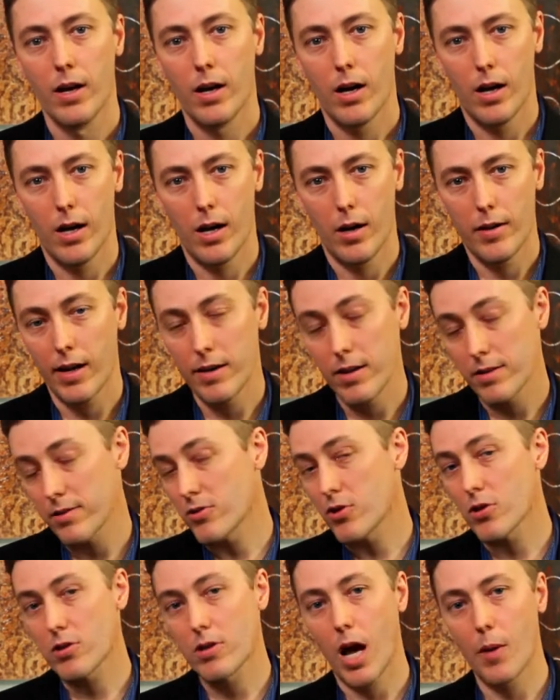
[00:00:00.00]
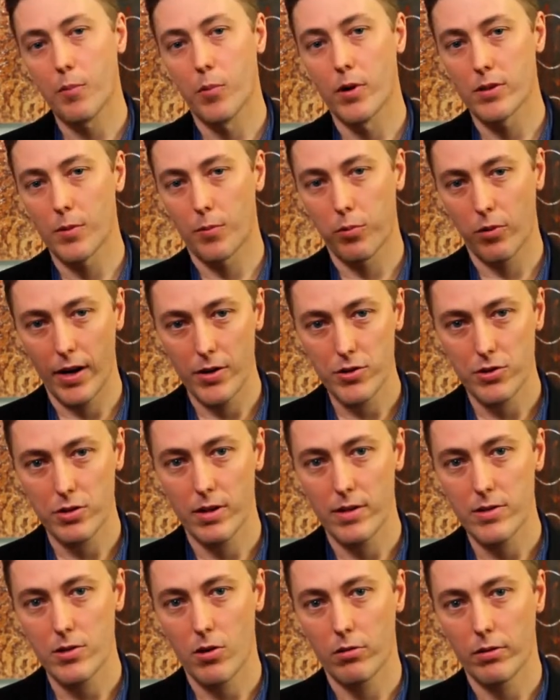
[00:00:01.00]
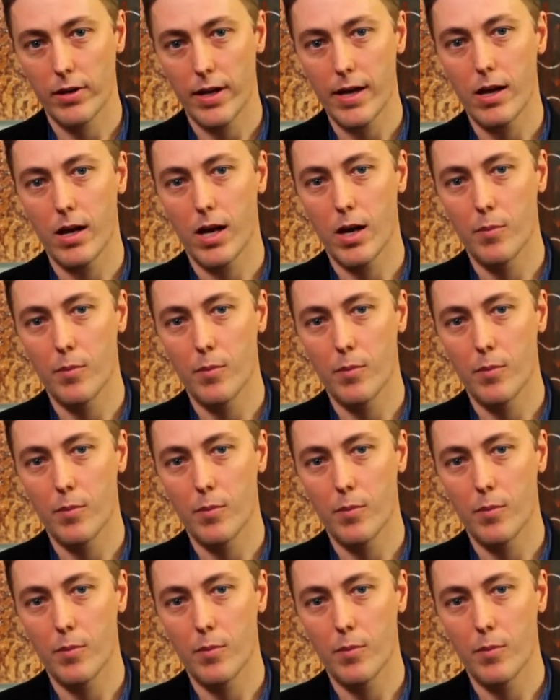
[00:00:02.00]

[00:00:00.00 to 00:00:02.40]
And it doesn't just stop with depression. It certainly